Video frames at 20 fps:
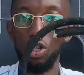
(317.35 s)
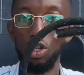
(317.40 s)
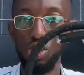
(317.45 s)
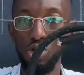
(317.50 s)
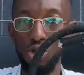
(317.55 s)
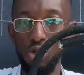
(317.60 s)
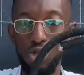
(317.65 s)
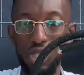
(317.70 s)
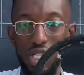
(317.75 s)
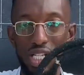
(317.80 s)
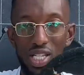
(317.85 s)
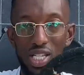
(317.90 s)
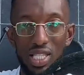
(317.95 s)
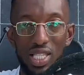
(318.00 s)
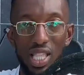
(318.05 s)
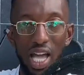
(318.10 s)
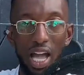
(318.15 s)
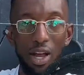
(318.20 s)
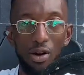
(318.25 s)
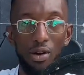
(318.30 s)
use this
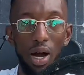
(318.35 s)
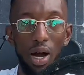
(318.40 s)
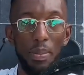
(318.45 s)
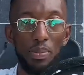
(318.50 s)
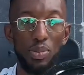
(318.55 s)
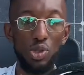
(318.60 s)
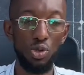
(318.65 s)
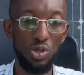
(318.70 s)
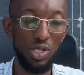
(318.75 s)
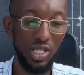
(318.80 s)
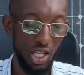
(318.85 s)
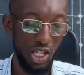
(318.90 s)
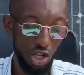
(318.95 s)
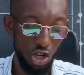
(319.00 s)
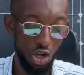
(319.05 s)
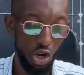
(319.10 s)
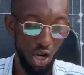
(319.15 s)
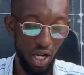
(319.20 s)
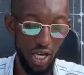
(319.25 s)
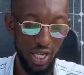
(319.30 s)
tie wrap to
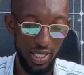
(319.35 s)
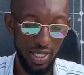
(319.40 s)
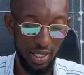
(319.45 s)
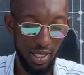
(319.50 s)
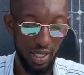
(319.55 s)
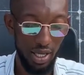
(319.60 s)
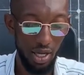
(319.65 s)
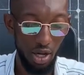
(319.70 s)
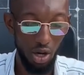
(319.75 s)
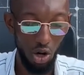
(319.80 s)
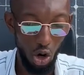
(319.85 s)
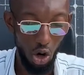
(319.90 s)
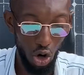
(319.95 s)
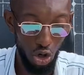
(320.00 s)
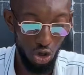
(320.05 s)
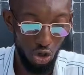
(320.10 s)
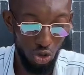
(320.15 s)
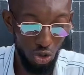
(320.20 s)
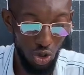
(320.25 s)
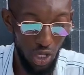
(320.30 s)
secure it
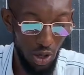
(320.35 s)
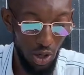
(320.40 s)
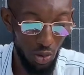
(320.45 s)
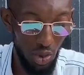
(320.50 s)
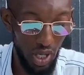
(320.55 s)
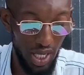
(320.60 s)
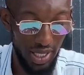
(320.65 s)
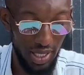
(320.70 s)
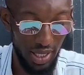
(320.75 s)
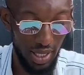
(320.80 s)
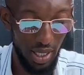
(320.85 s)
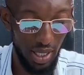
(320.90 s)
onto the weight.